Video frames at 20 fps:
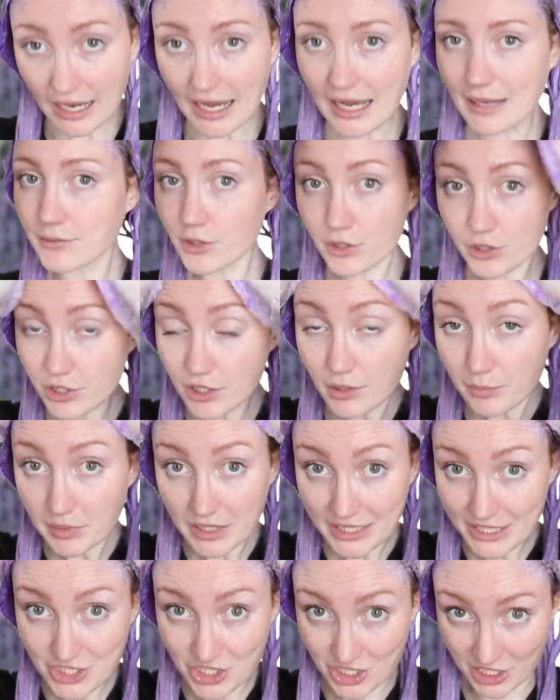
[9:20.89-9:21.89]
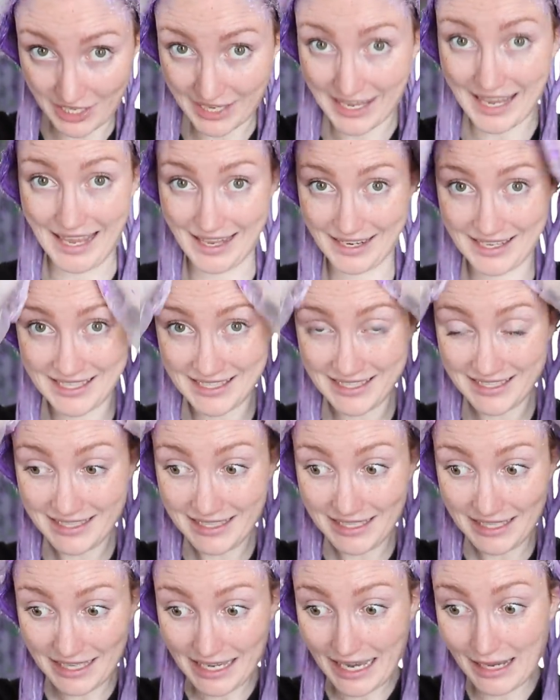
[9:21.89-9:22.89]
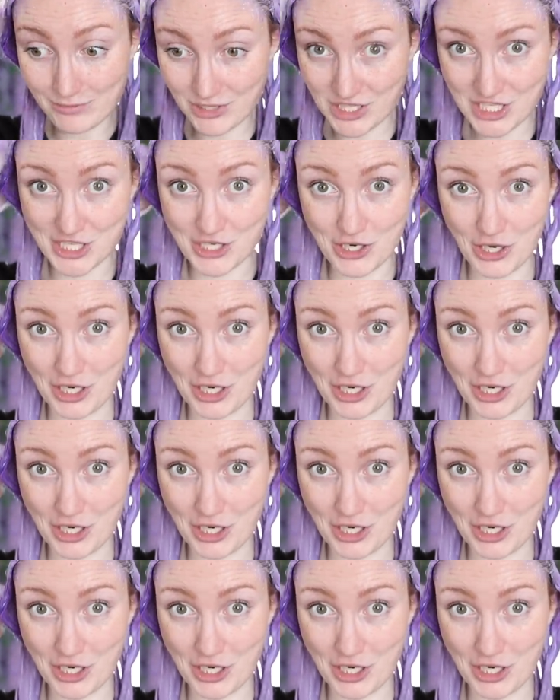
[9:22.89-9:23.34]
I'm not going to bleach it again. I'm just